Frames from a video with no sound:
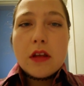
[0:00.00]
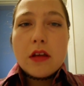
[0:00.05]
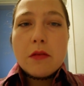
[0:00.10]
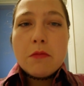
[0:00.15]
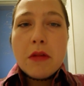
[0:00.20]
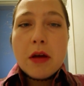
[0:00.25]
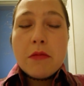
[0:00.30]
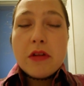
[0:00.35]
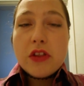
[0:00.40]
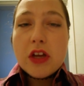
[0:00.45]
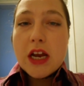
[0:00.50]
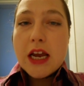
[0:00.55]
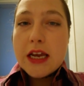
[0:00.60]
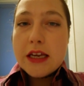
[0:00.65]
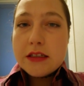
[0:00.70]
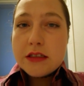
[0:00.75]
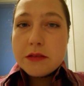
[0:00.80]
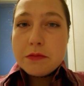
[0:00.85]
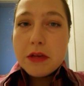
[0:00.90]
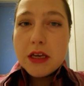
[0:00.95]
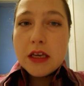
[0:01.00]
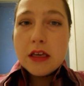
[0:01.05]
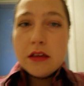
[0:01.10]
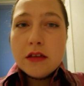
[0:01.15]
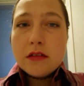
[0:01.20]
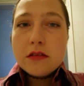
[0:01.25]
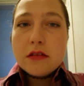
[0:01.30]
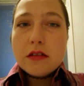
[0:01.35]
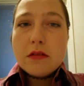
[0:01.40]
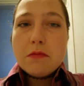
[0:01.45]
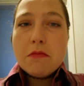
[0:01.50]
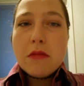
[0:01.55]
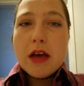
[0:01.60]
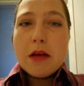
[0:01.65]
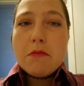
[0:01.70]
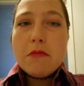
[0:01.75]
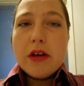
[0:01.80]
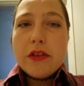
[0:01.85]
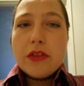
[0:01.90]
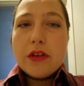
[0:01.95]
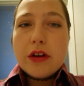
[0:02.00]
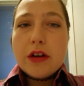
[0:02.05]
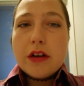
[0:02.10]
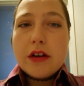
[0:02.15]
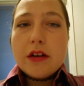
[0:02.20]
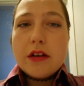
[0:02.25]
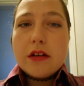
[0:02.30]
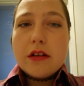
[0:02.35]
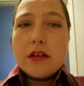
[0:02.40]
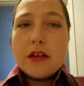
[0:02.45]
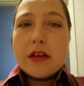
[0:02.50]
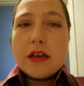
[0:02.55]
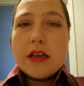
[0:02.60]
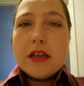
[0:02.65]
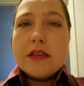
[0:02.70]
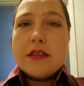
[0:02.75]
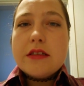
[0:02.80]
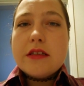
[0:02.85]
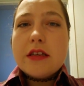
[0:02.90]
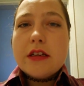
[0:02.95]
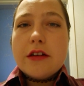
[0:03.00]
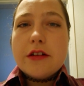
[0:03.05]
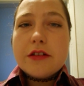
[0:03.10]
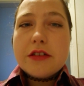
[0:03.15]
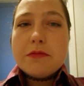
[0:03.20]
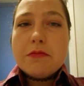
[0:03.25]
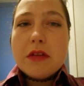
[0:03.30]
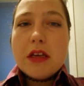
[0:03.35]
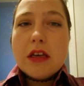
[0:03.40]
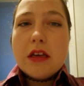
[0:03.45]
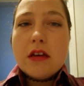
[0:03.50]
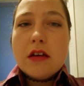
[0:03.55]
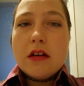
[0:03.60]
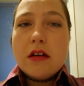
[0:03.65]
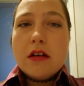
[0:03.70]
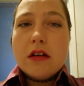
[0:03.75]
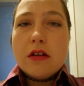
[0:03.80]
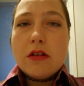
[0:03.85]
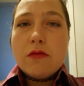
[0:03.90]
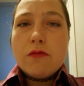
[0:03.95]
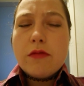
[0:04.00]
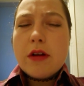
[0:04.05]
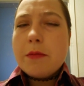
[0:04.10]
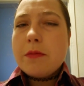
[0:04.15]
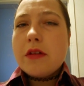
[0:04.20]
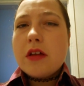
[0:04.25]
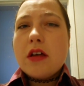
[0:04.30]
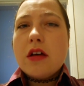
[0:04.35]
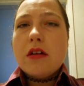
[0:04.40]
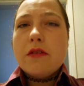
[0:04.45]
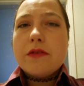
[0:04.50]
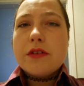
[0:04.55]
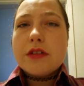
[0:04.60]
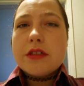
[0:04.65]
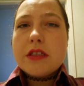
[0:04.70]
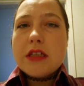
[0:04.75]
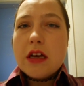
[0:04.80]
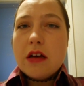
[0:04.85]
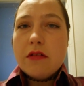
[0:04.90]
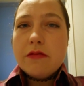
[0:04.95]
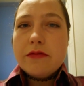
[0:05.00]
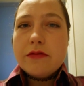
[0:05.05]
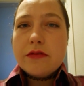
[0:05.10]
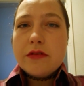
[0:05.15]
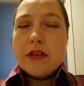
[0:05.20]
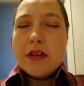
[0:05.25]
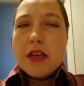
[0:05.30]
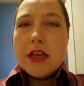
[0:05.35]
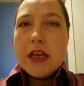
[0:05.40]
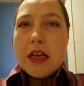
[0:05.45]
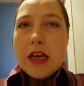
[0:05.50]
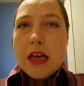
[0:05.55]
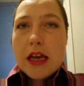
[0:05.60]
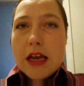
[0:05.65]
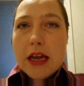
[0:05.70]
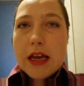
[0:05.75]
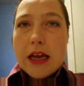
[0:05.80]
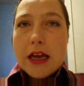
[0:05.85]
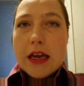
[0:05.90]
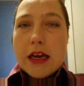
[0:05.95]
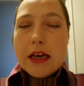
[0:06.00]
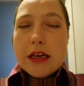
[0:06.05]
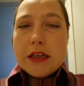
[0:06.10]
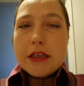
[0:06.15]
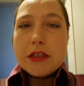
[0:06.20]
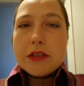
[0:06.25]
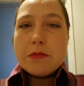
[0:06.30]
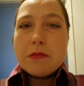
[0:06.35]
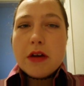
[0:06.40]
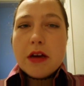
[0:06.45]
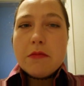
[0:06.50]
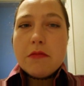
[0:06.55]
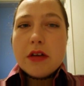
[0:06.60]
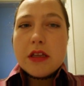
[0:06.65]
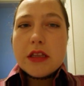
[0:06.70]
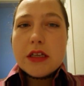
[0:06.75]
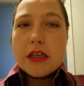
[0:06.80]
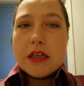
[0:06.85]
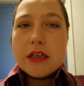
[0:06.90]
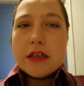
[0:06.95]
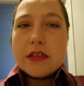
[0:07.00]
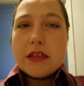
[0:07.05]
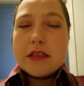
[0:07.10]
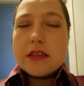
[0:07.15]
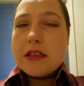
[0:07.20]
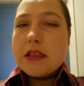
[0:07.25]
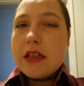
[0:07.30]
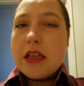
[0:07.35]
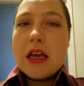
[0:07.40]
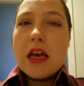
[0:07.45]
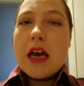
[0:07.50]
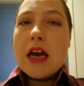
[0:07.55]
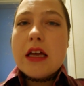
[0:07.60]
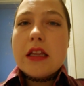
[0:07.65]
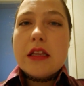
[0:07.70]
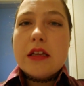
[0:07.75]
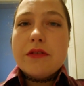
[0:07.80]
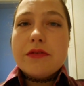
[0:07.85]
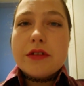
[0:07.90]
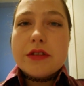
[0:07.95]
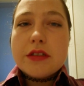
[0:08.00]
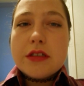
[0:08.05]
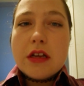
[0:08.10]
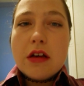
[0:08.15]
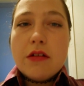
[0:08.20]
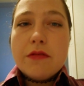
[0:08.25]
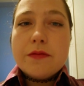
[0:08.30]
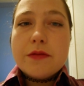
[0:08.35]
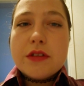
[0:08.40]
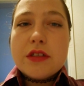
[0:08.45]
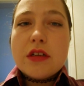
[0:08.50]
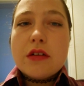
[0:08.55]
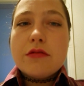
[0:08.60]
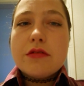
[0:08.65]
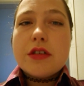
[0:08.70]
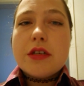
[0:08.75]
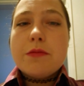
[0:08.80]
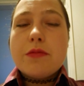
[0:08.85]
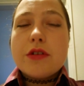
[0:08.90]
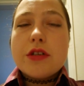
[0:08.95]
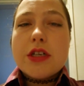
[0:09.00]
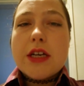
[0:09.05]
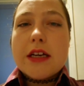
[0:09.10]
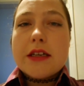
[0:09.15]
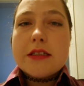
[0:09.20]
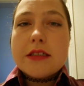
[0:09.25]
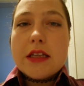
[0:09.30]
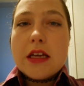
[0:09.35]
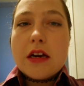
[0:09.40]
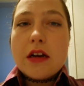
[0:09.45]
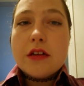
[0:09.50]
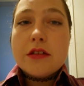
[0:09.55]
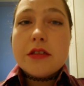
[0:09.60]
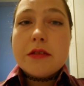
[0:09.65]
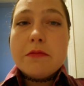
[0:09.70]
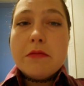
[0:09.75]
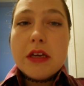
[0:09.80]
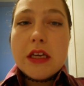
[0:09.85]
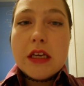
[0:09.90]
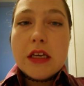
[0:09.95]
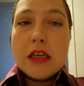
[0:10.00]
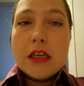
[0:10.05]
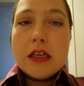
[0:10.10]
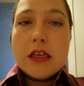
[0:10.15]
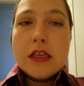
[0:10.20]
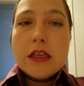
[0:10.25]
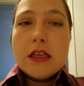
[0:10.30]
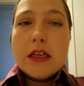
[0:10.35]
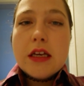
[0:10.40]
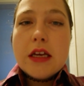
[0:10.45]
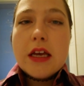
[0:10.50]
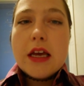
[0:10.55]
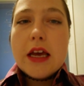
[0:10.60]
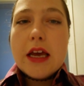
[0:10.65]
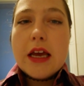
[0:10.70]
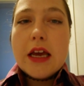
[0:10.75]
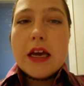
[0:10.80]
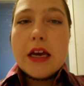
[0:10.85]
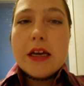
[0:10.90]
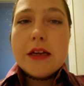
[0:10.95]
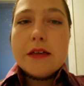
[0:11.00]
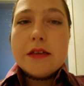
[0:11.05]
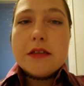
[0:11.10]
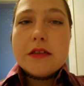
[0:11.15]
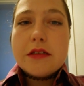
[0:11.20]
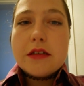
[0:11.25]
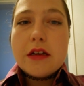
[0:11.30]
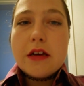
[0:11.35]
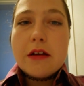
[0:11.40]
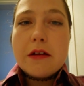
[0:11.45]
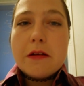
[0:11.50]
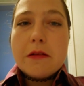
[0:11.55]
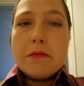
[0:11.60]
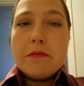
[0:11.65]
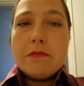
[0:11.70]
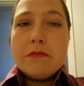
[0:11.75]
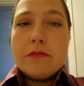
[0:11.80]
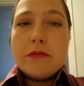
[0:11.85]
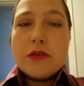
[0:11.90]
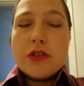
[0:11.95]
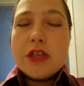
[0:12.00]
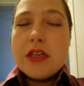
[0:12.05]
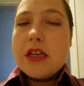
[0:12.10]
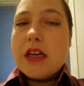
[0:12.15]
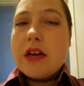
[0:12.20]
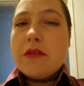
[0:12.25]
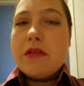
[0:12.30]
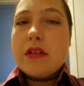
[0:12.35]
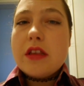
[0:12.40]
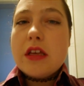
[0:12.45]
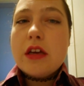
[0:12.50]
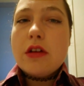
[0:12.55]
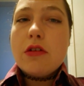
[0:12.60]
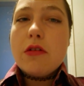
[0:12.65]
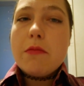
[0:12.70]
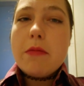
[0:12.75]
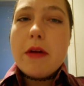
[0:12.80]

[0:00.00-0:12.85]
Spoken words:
My mother hates me. My mother considers me a replica of herself, and my mother doesn't think highly of herself, so she projects that onto me, and she did everything in her